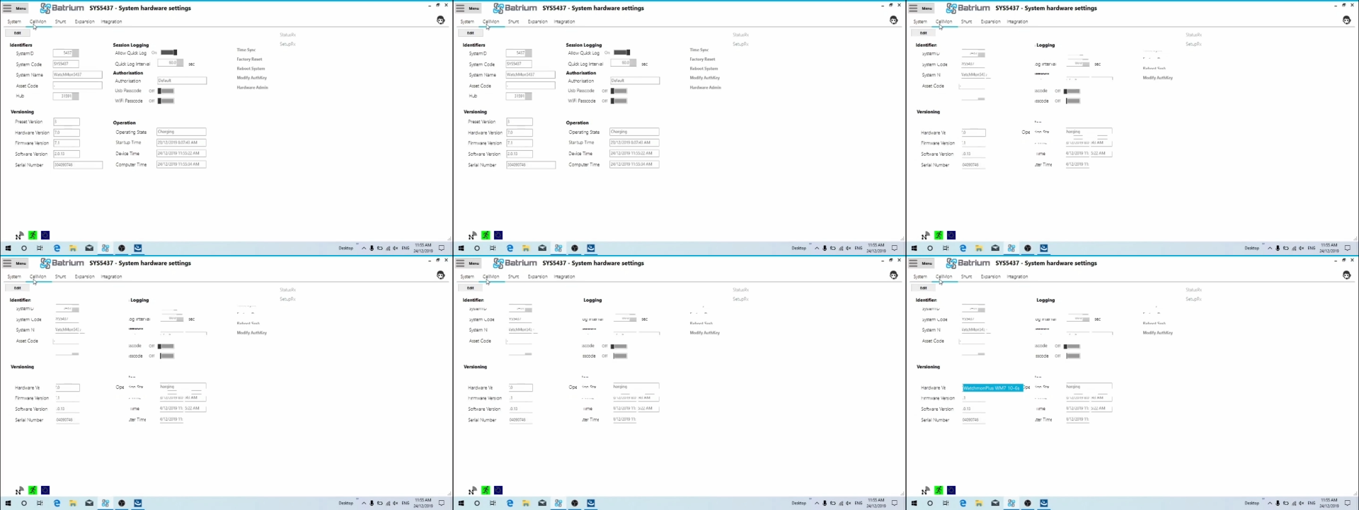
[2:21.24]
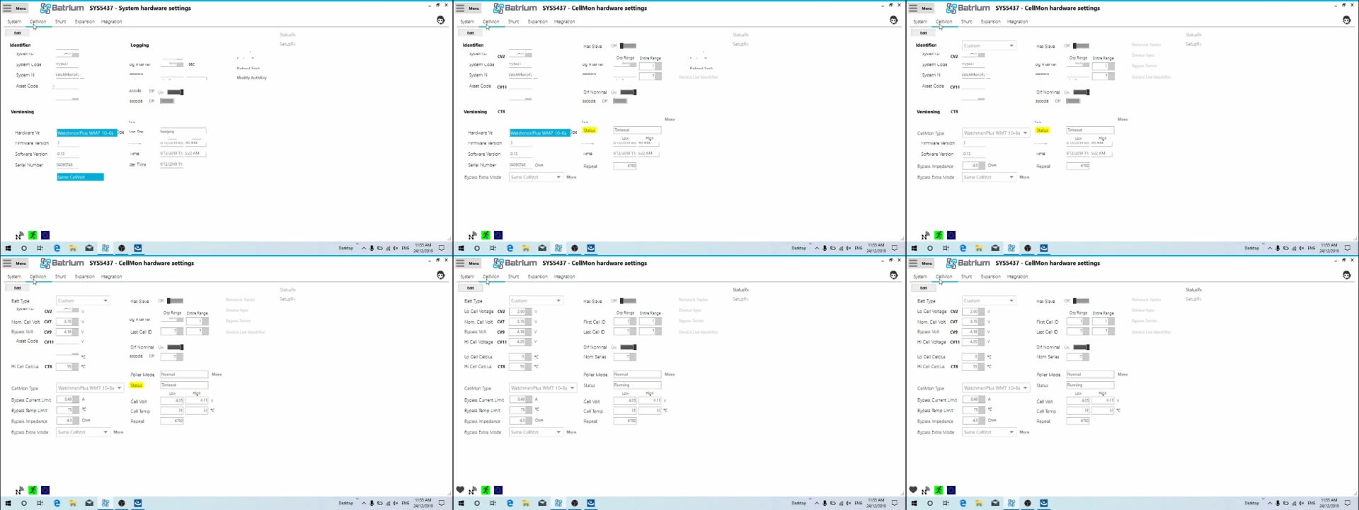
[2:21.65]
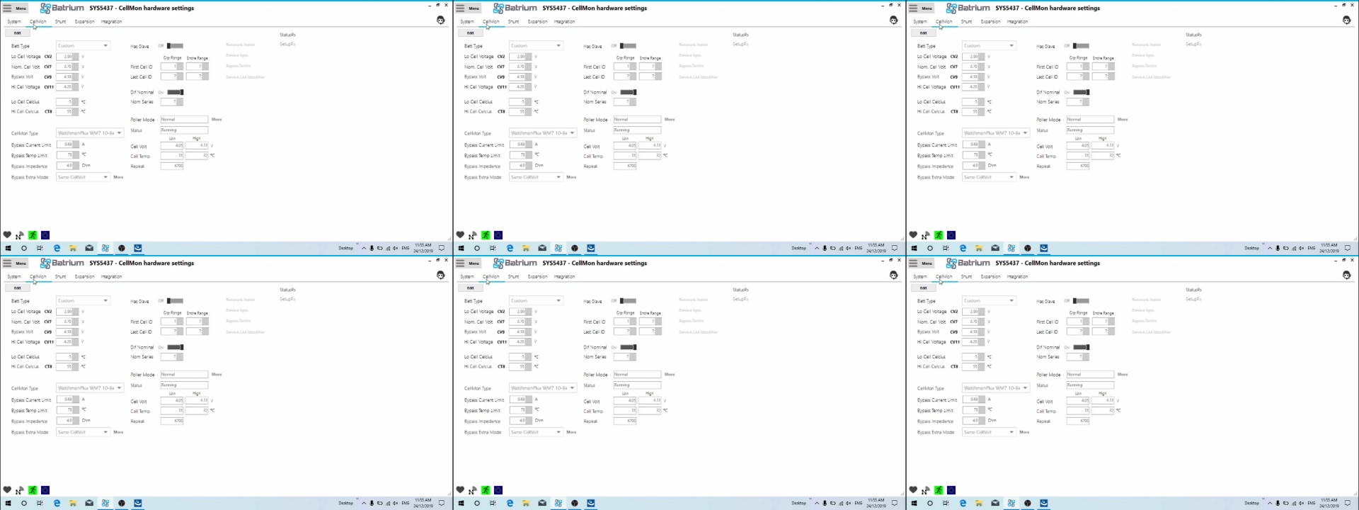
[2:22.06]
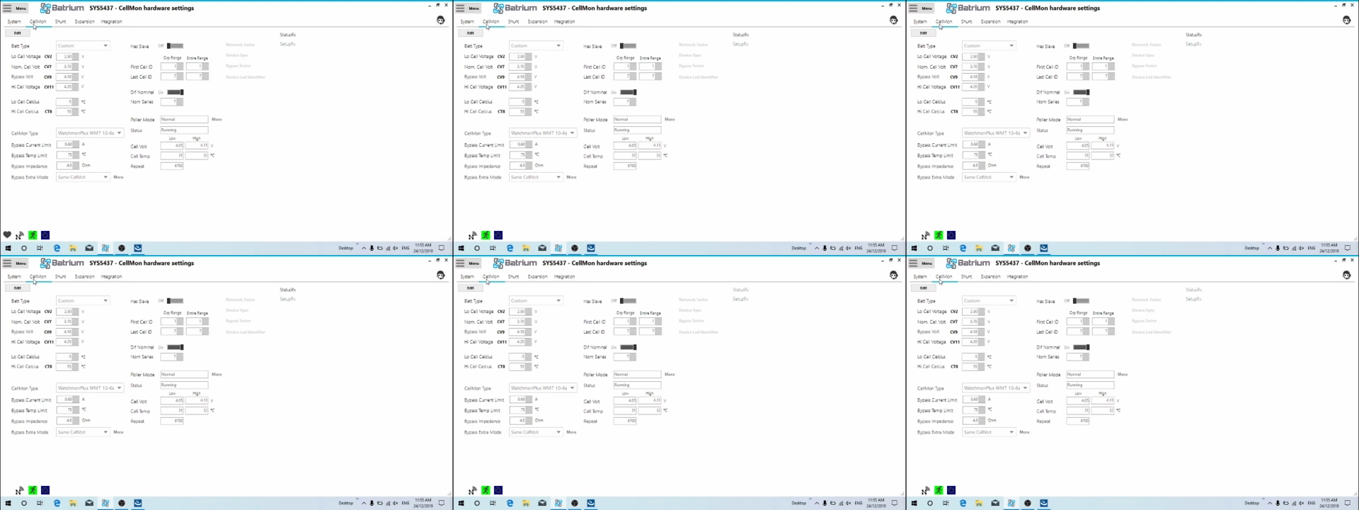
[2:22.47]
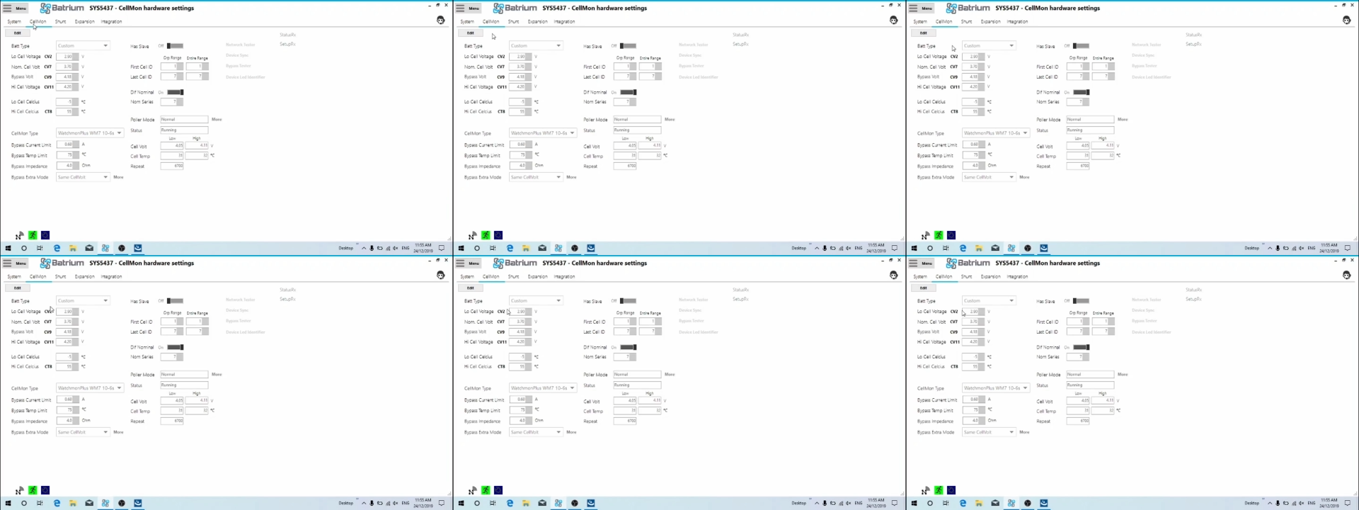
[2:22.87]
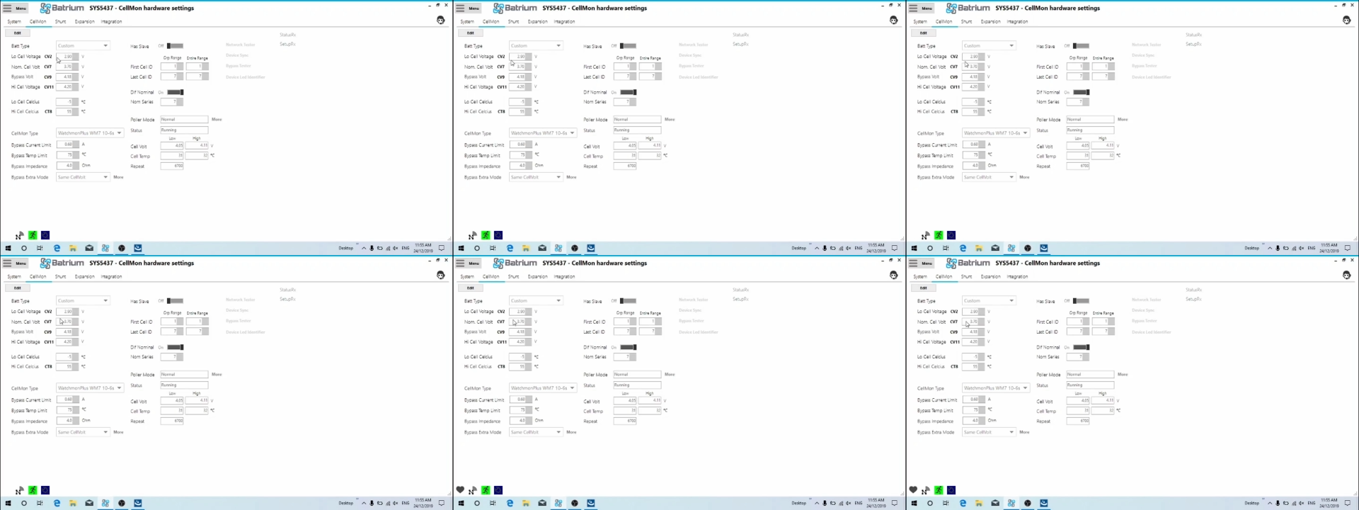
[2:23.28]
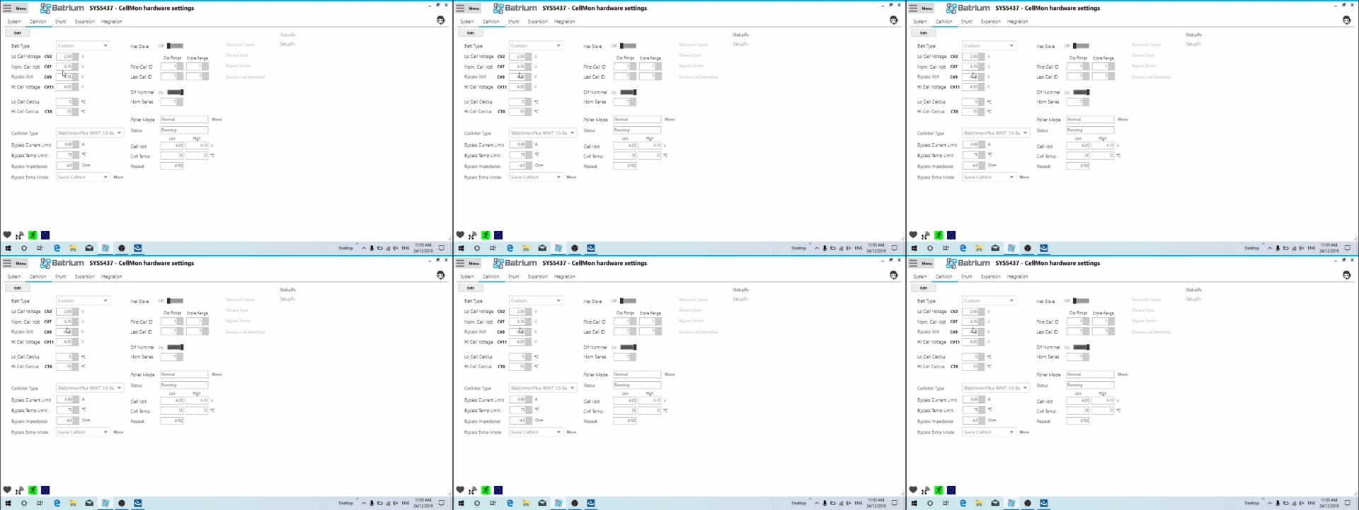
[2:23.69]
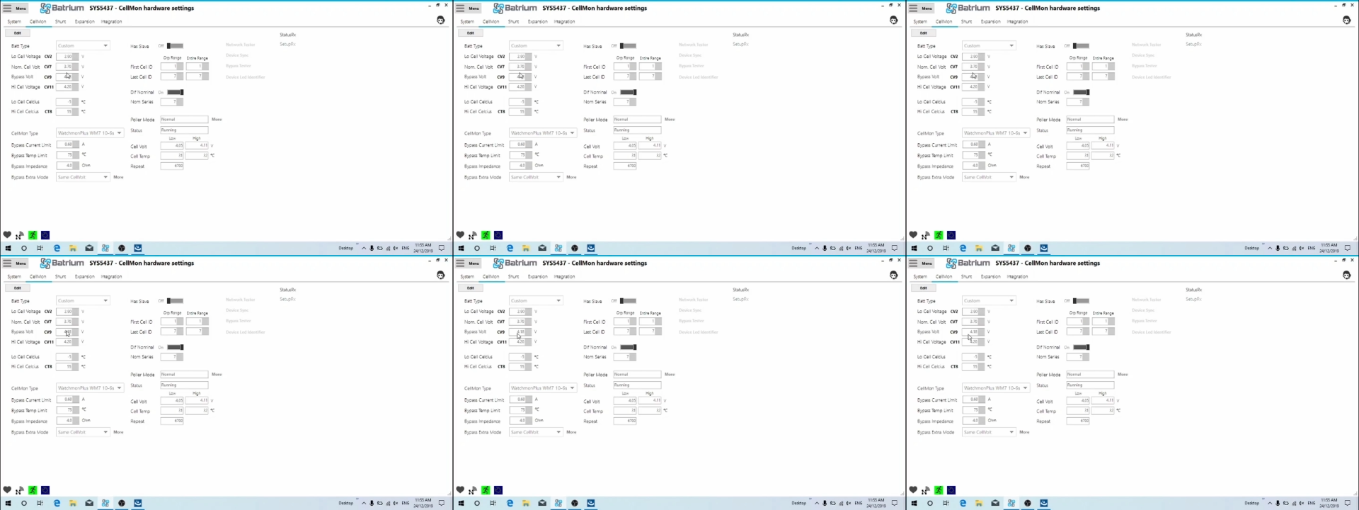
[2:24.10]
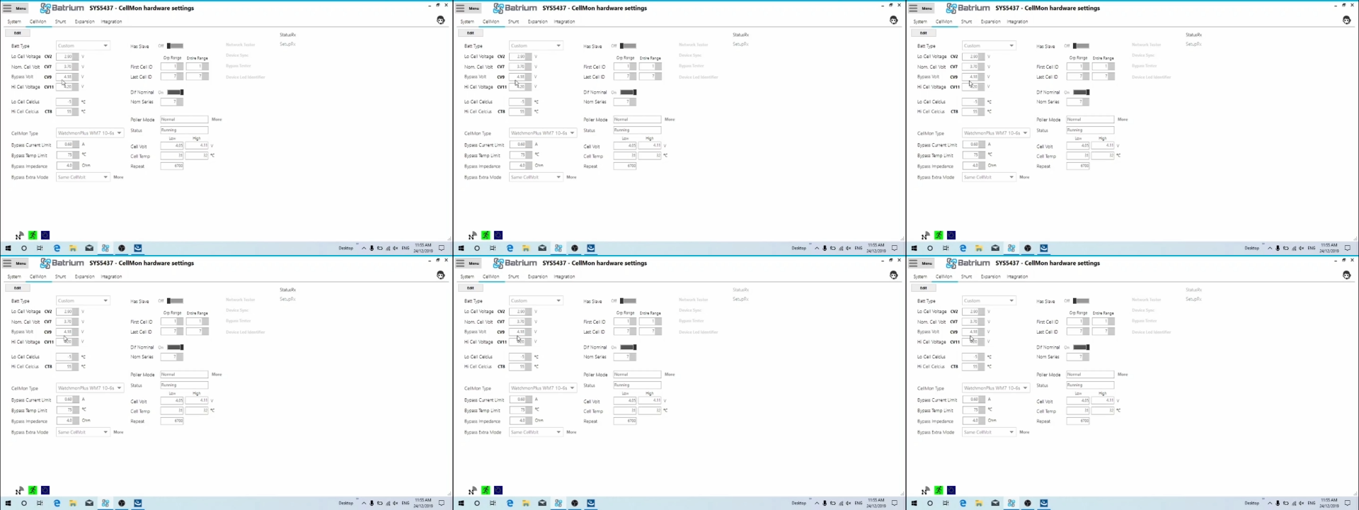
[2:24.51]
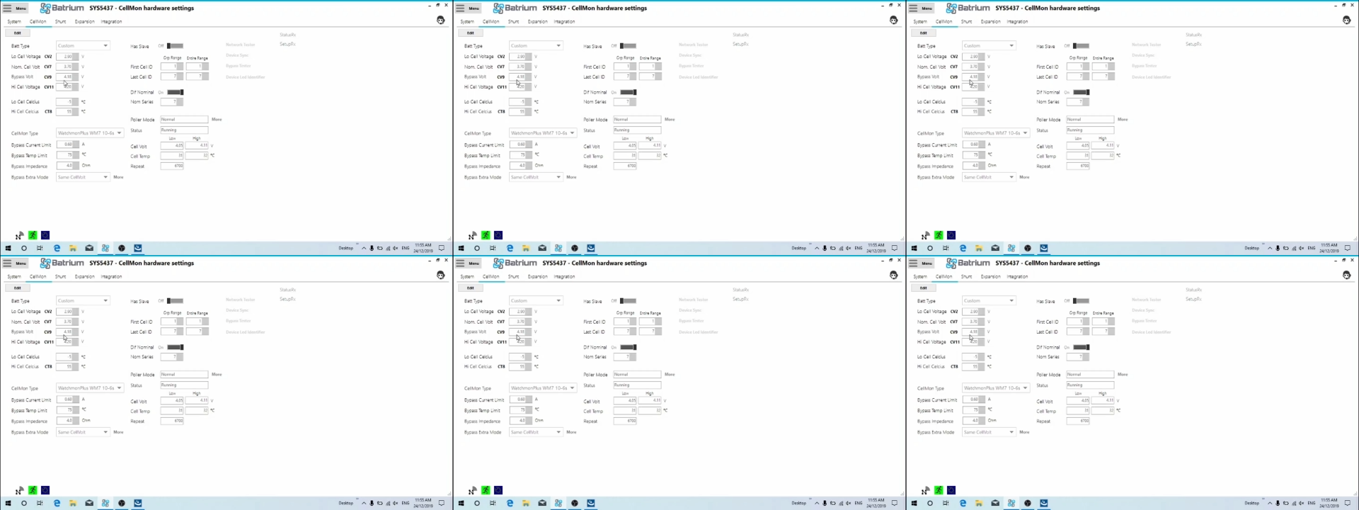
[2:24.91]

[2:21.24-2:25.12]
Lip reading: [unreadable: no face in view]